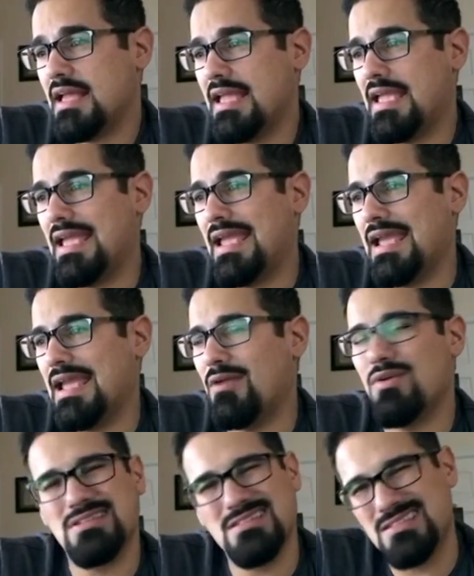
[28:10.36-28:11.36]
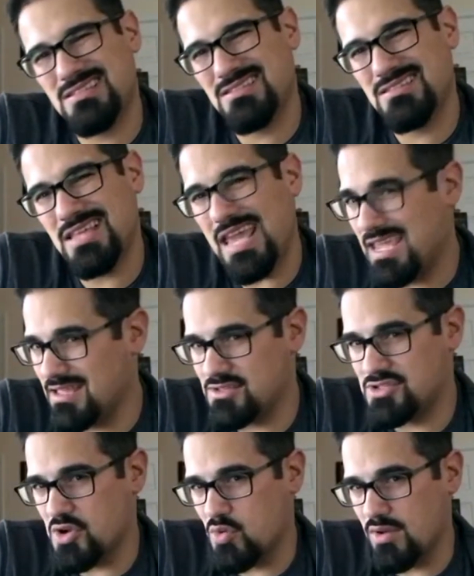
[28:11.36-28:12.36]
It wasn't taken
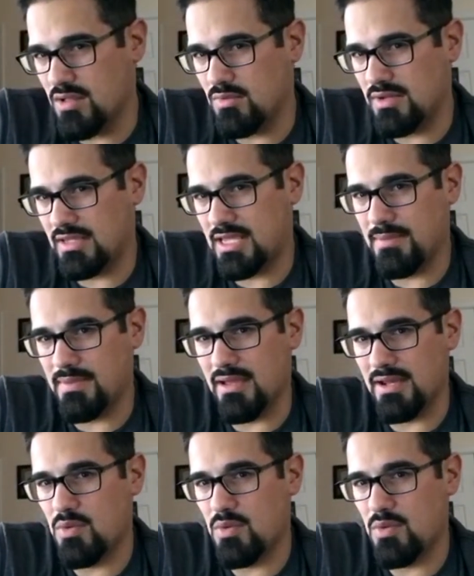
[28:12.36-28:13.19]
so well when it came out.